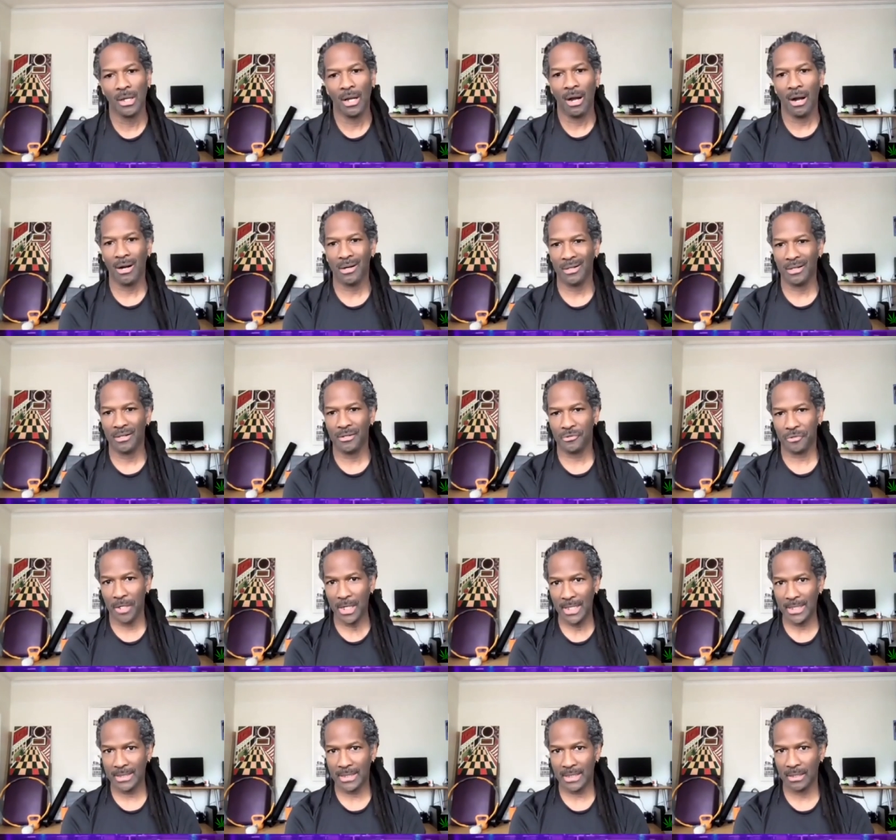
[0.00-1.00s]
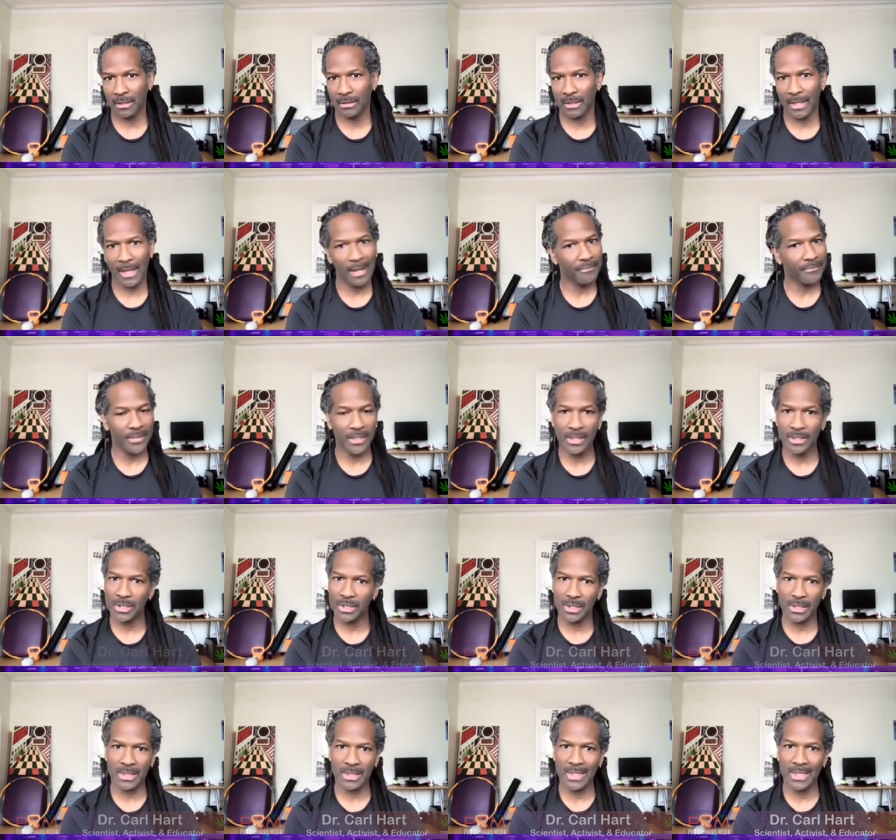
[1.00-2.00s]
harder drugs, the evidence
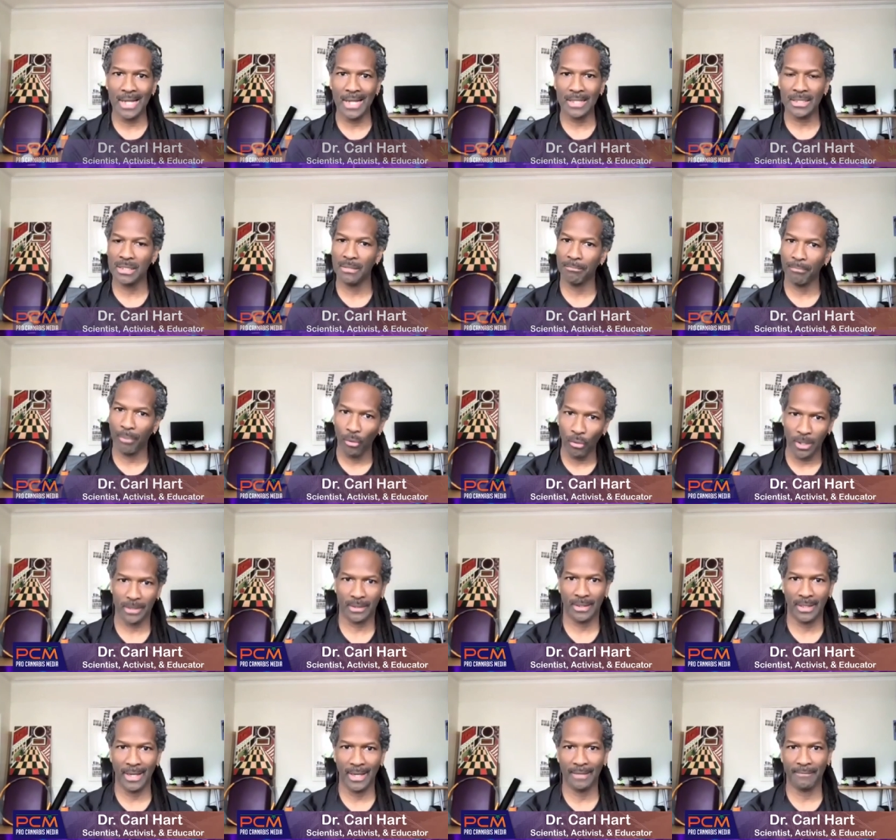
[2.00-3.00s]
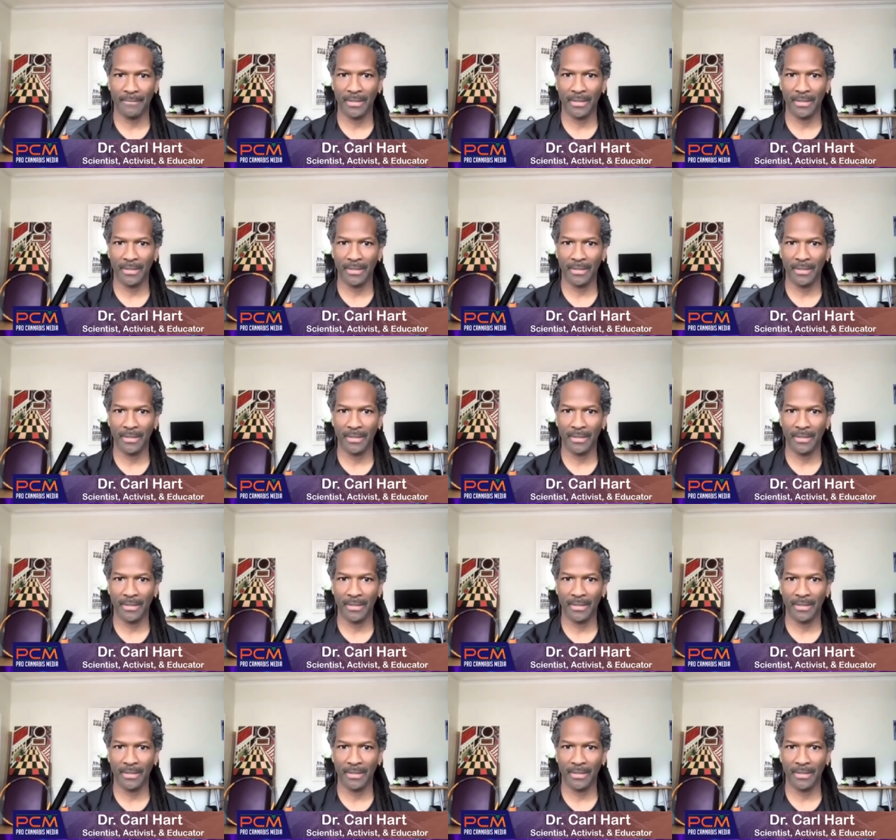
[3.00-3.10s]
does not support that.